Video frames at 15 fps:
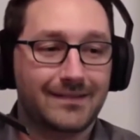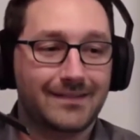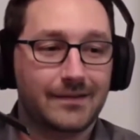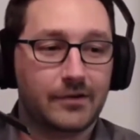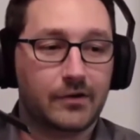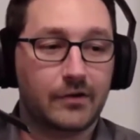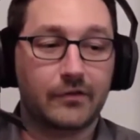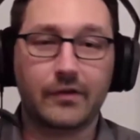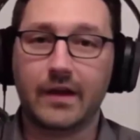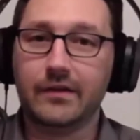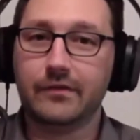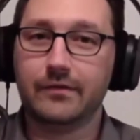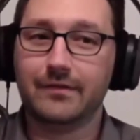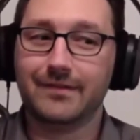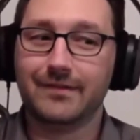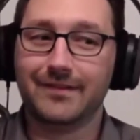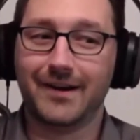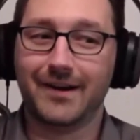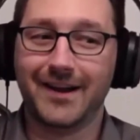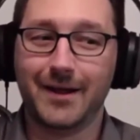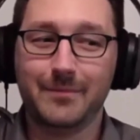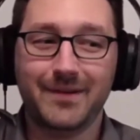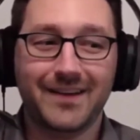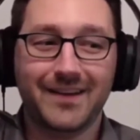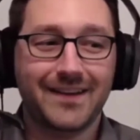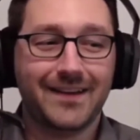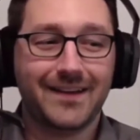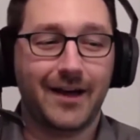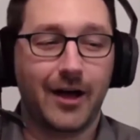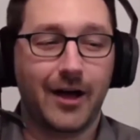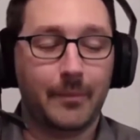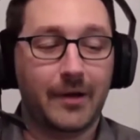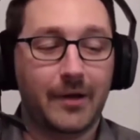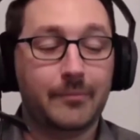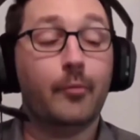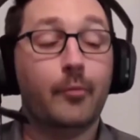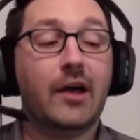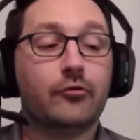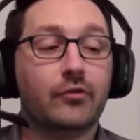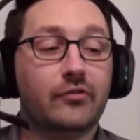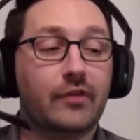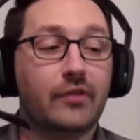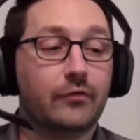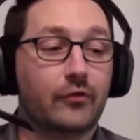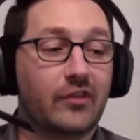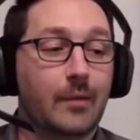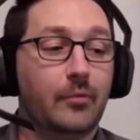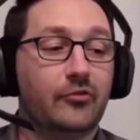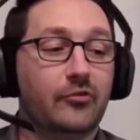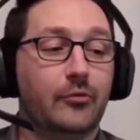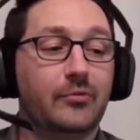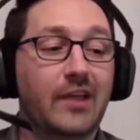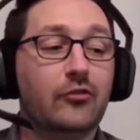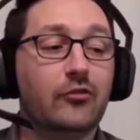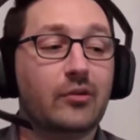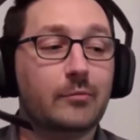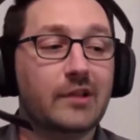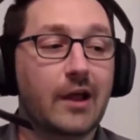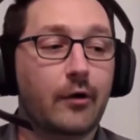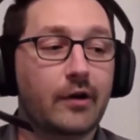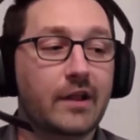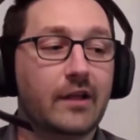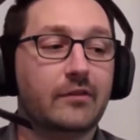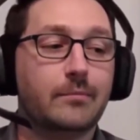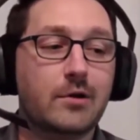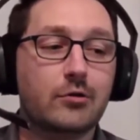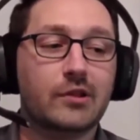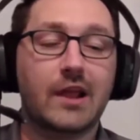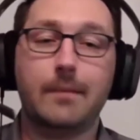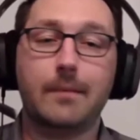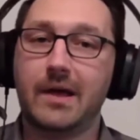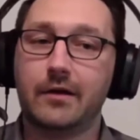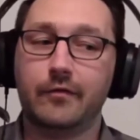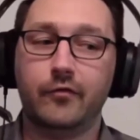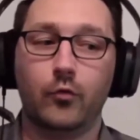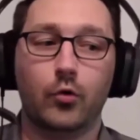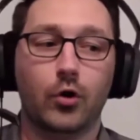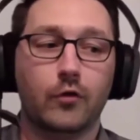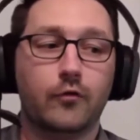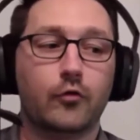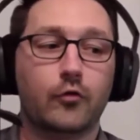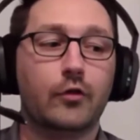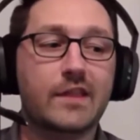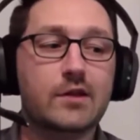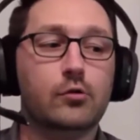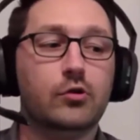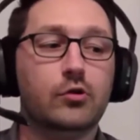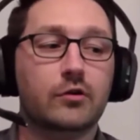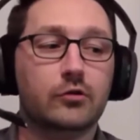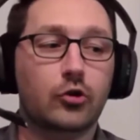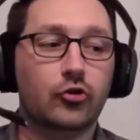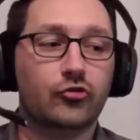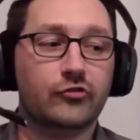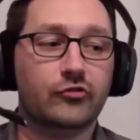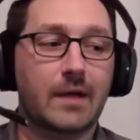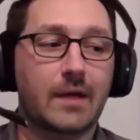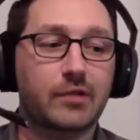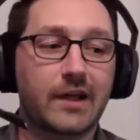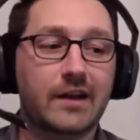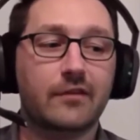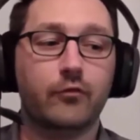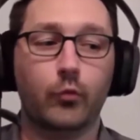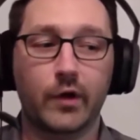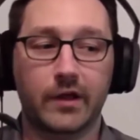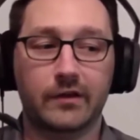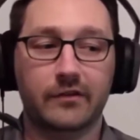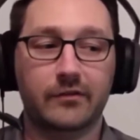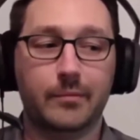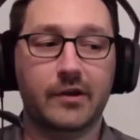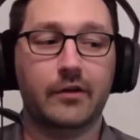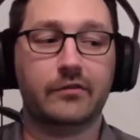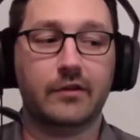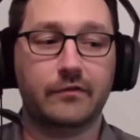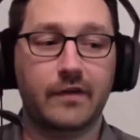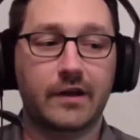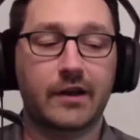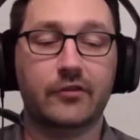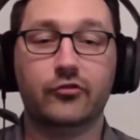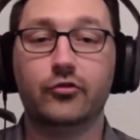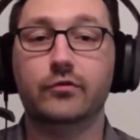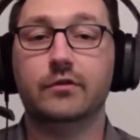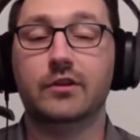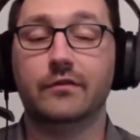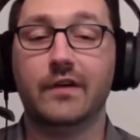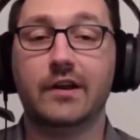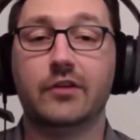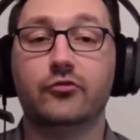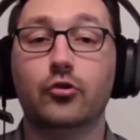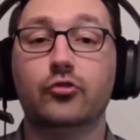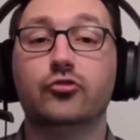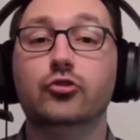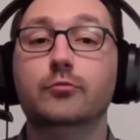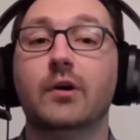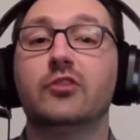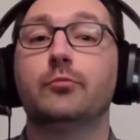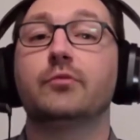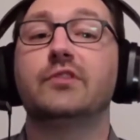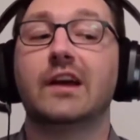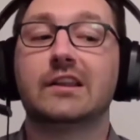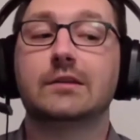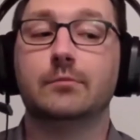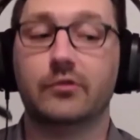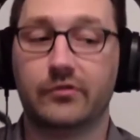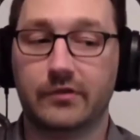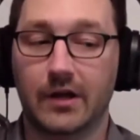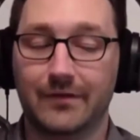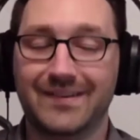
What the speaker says: concise than I am. And Bill Patry says, for example, substantial similarity is merely a metaphor for the legal conclusion that plaintiff wins because defendant took too much protectable stuff.